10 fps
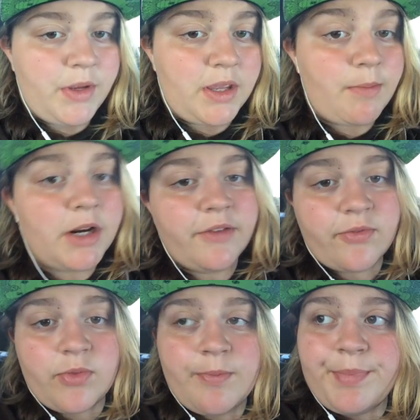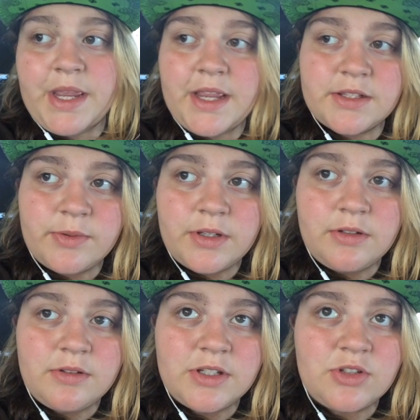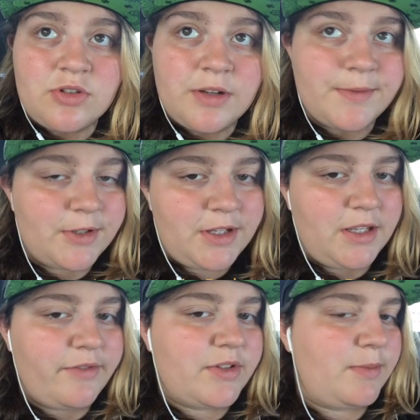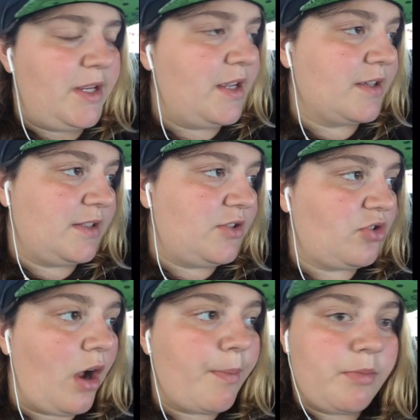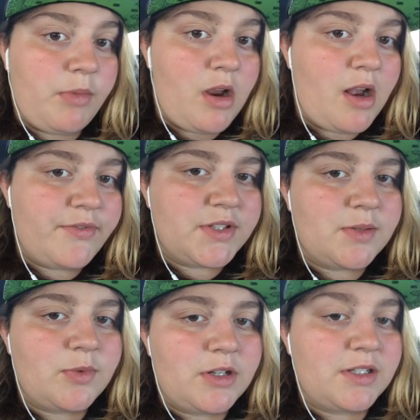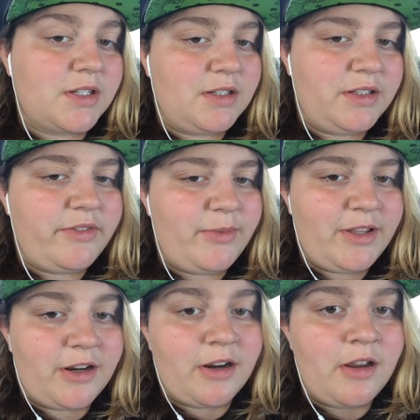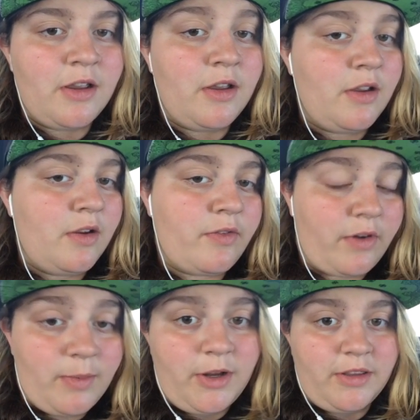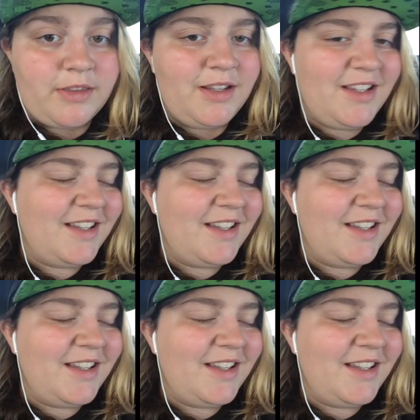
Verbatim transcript: get money from the bank so we can do this trip so he can give to me because he's dropping me off somewhere and he's gonna leave me there for a month.